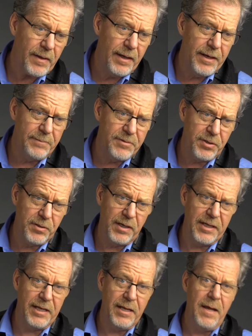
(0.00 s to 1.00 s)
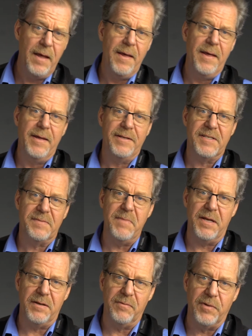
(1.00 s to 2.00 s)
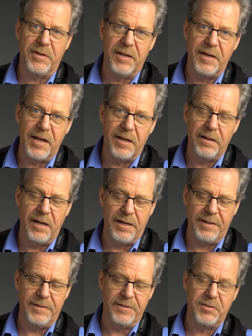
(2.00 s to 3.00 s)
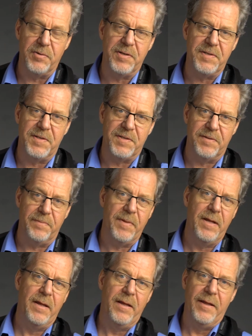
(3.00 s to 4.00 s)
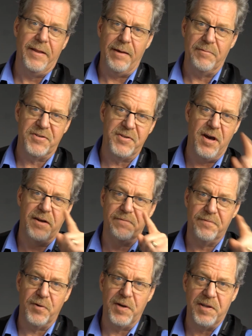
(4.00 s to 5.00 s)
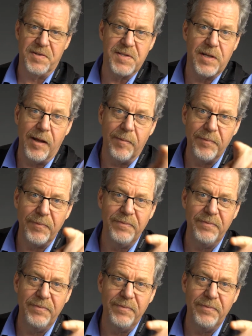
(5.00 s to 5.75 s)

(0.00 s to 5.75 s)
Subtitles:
and I'm totally smitten with the Sony system. That was not a Freudian slip.